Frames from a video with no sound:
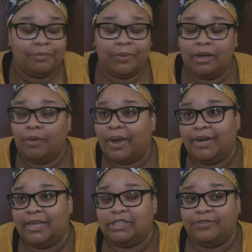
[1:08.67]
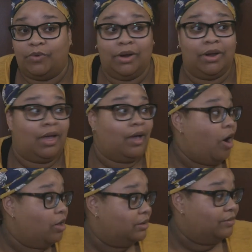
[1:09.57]
bring awareness for
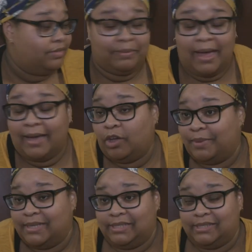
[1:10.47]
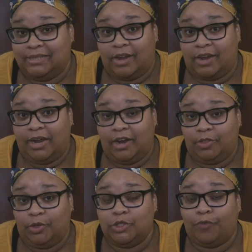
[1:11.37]
all of the black-owned businesses that are here.
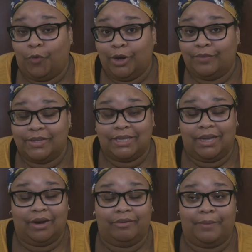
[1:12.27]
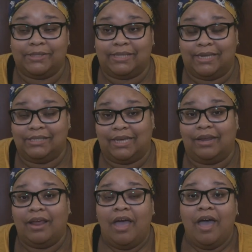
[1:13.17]
There's four of us here
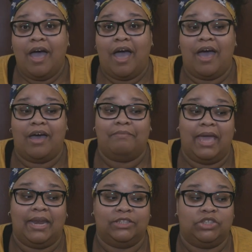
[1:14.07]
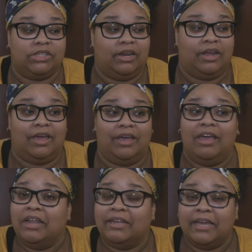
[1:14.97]
represented, um, and it's just going to
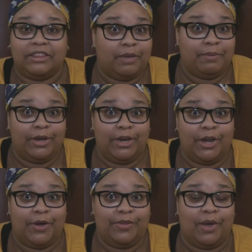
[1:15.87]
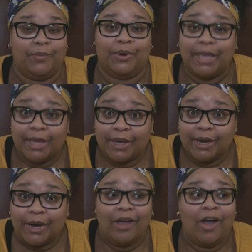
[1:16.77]
let the community know that we're
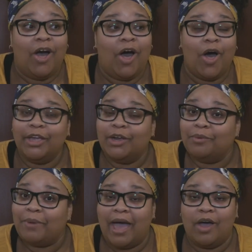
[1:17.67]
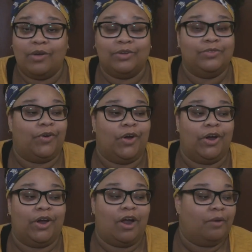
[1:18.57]
here all year round for
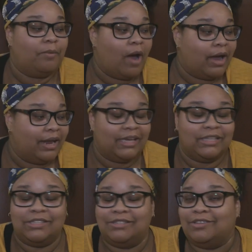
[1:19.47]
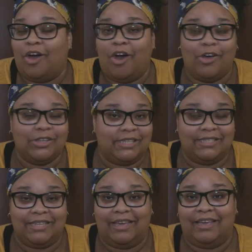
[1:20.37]
our products, all
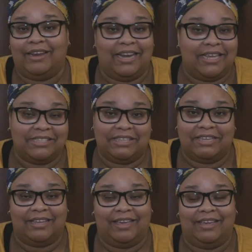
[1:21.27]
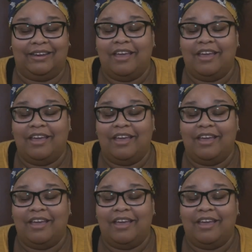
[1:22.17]
season, any season.